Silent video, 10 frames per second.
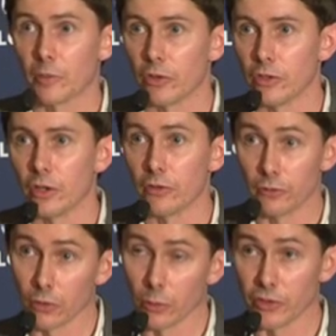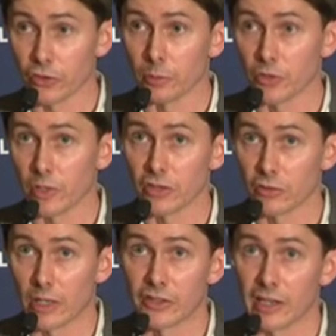but the fall that we saw between
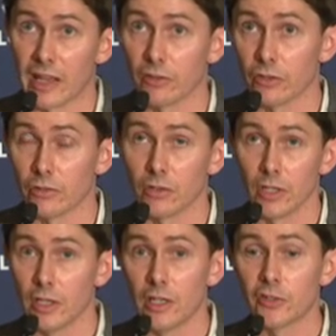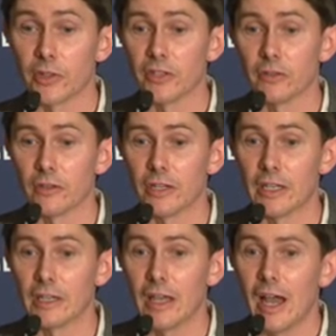2011 and 2015,